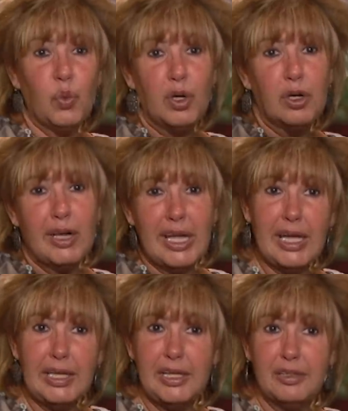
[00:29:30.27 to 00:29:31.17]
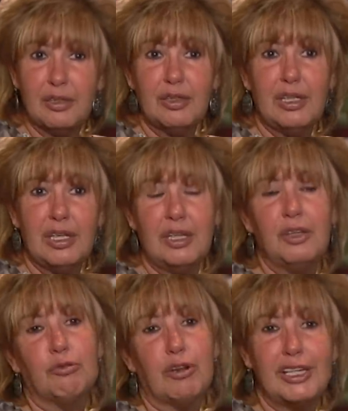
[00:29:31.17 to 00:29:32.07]
we're headed
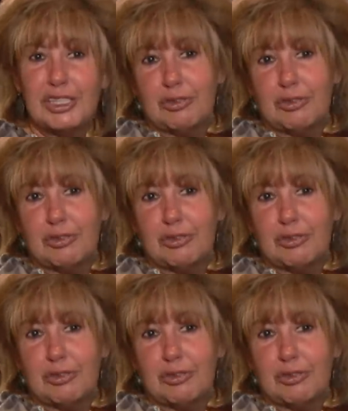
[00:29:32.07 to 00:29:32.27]
in the right